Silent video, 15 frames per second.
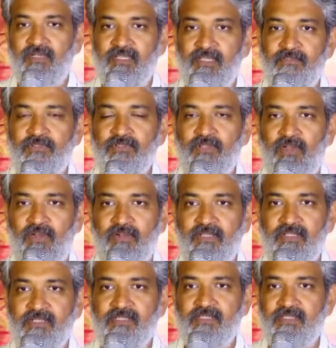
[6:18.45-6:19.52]
give to the
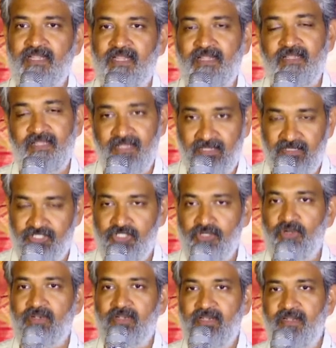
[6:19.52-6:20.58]
audience, and he
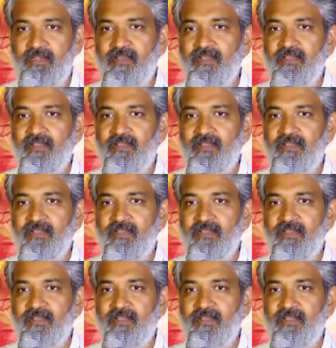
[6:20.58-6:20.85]
sure did.